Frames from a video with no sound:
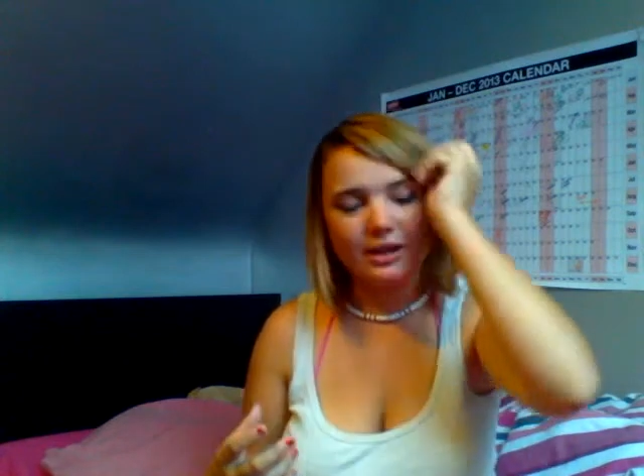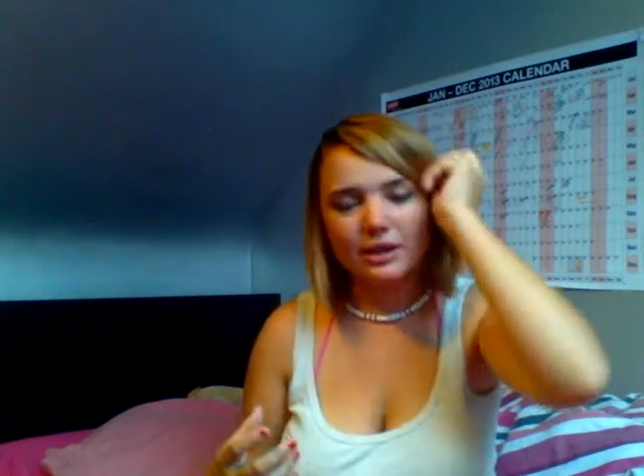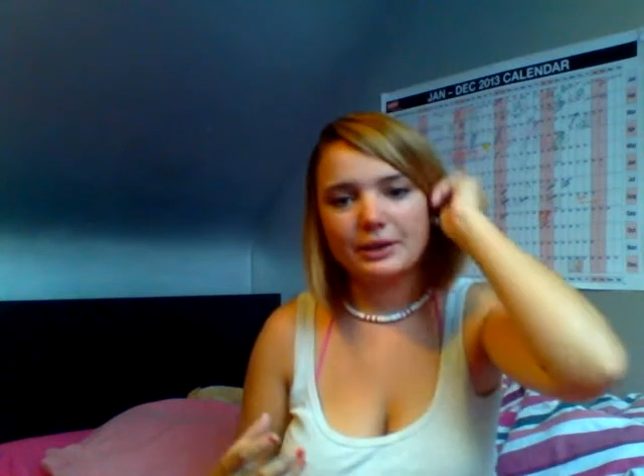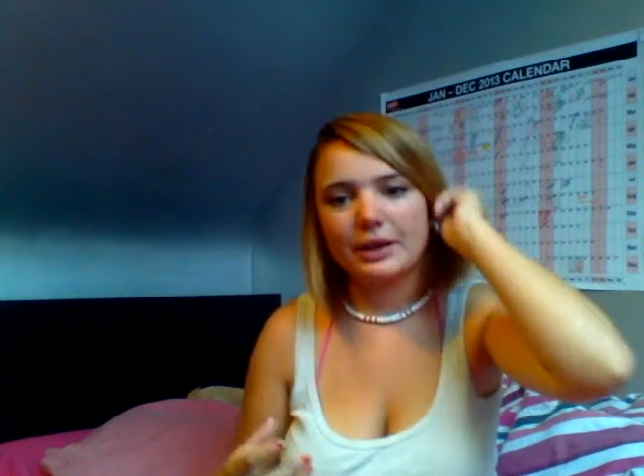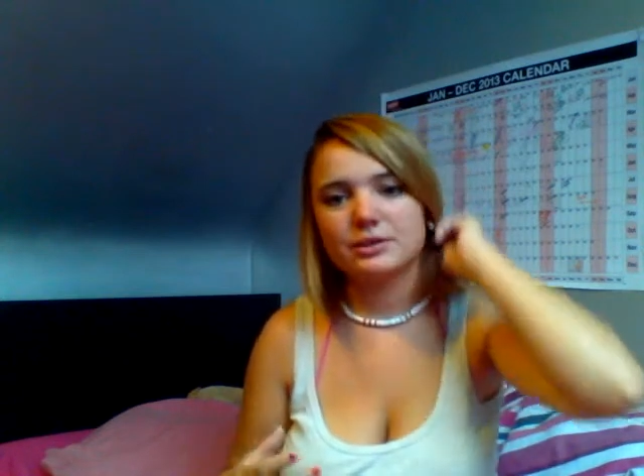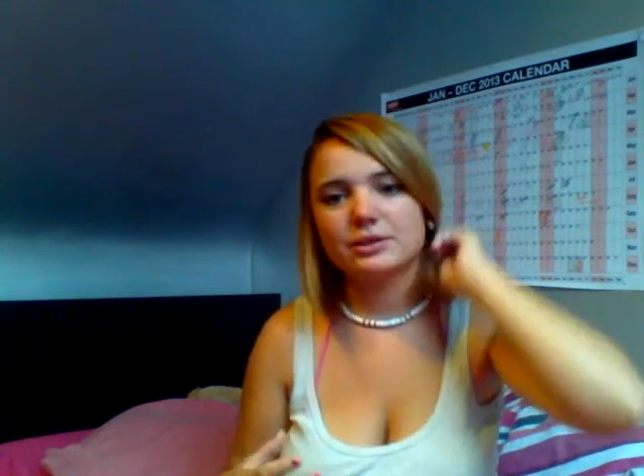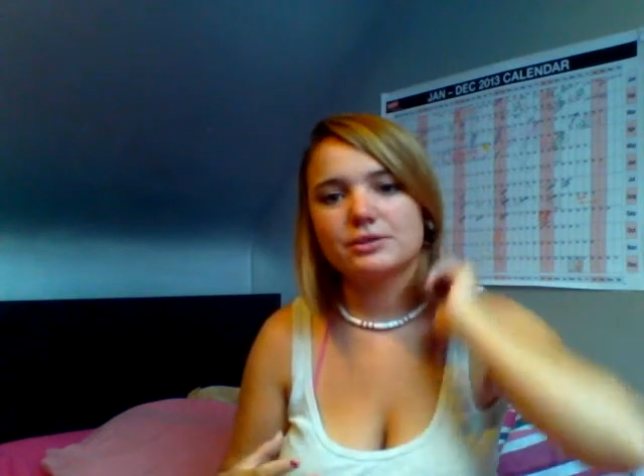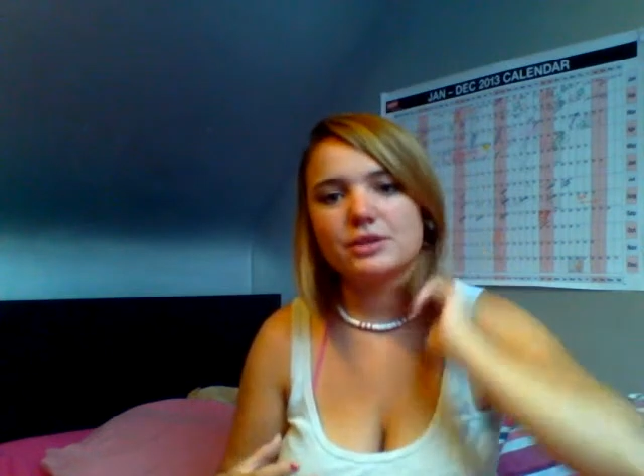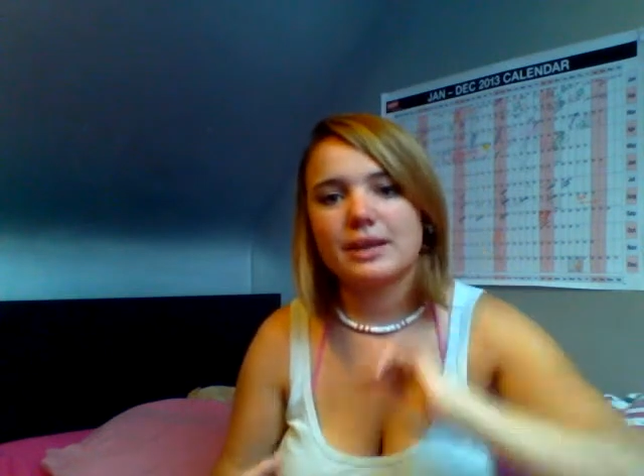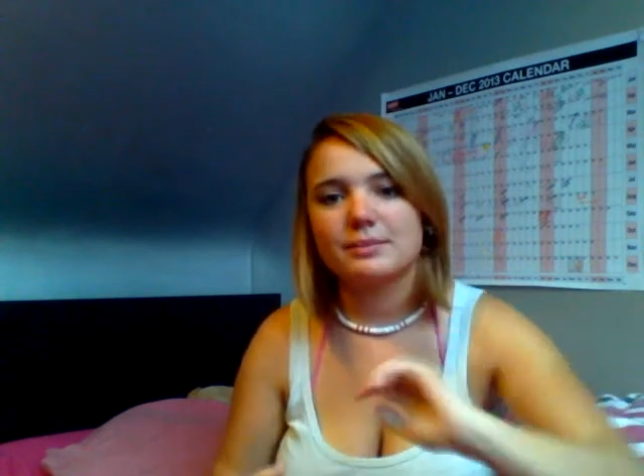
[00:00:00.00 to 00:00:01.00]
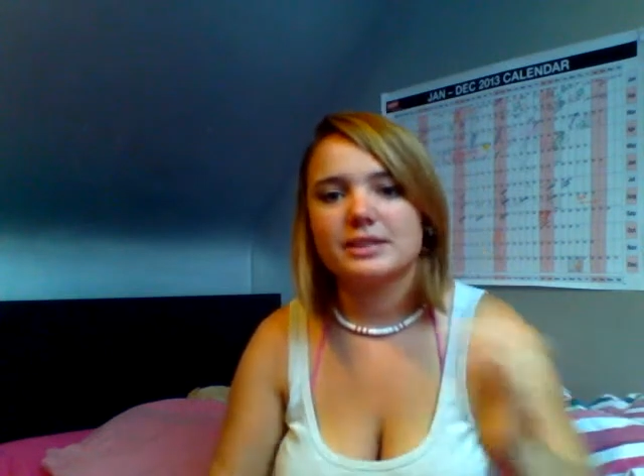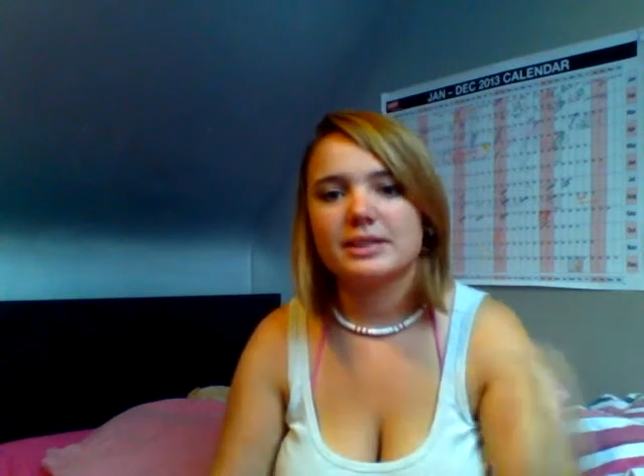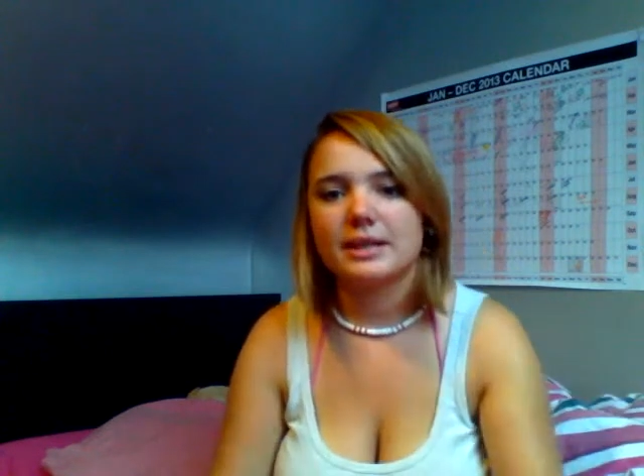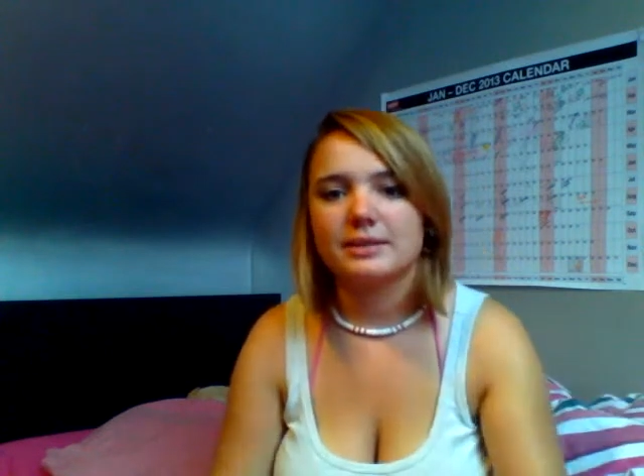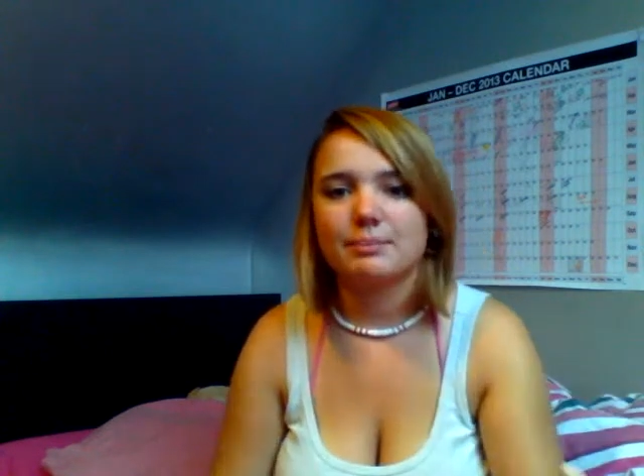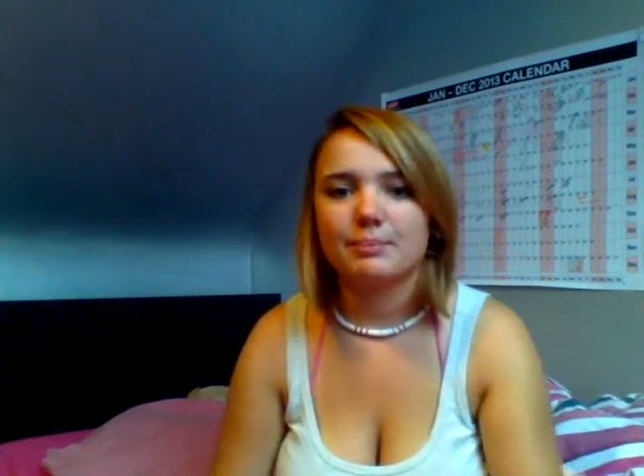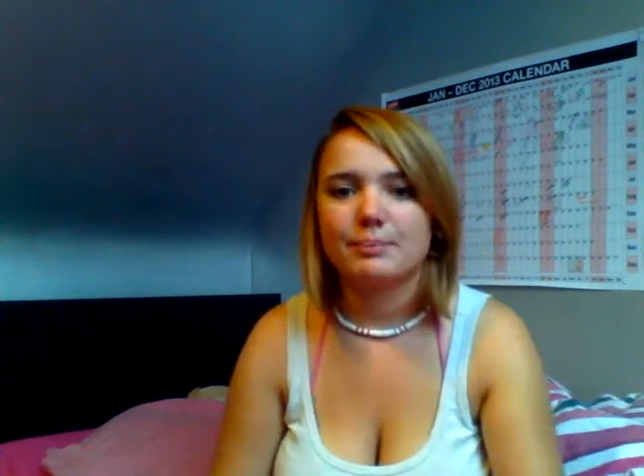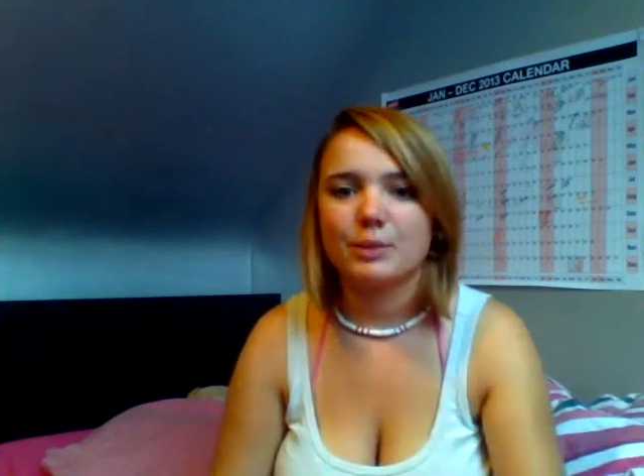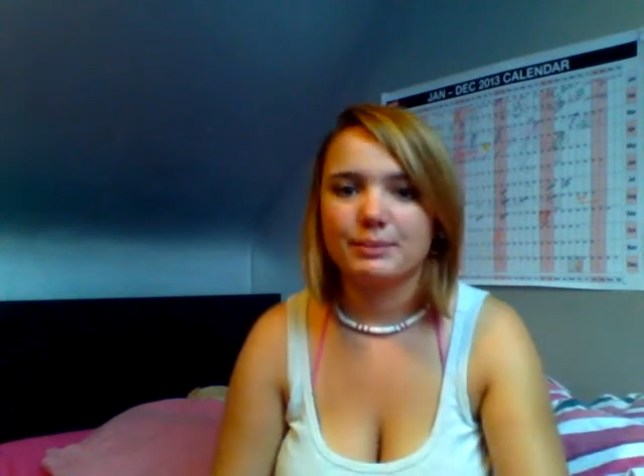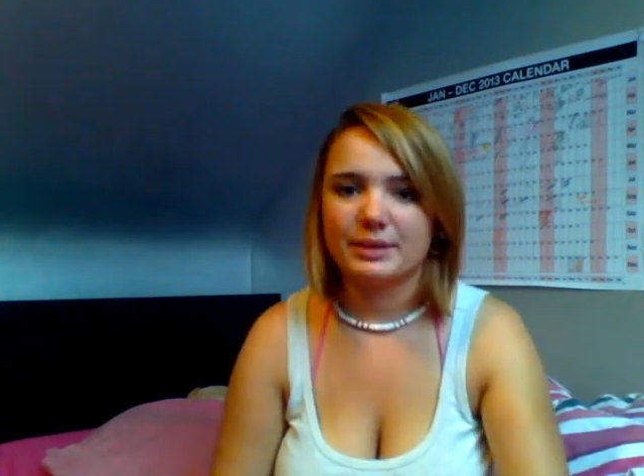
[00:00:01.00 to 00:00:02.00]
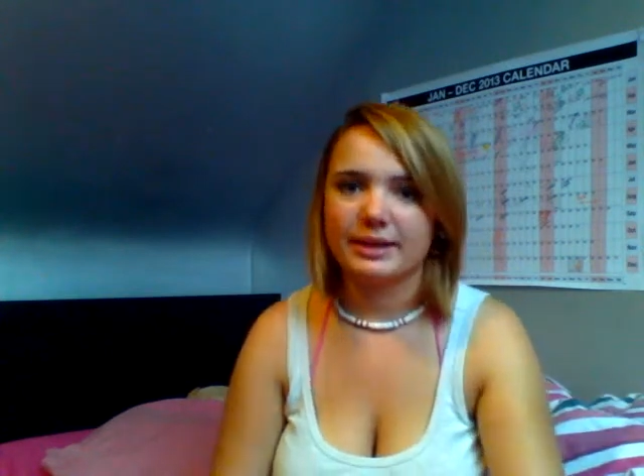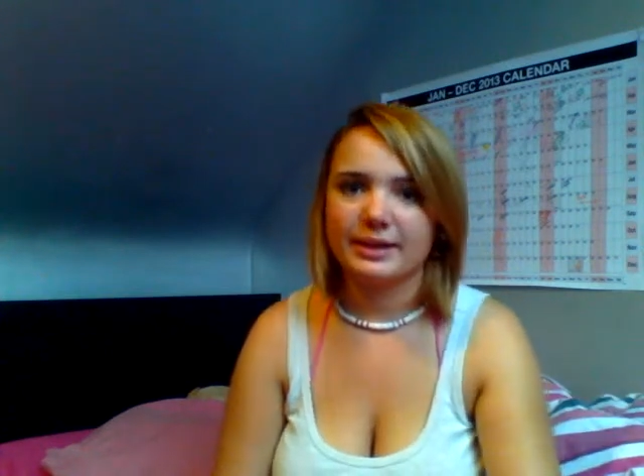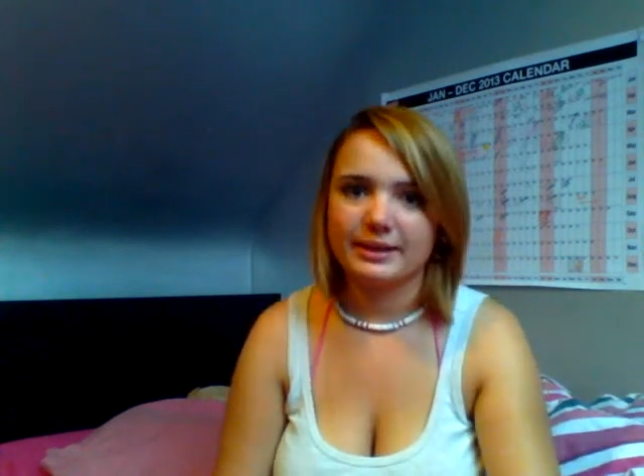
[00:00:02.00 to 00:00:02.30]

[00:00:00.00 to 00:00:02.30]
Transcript: Although, James did put me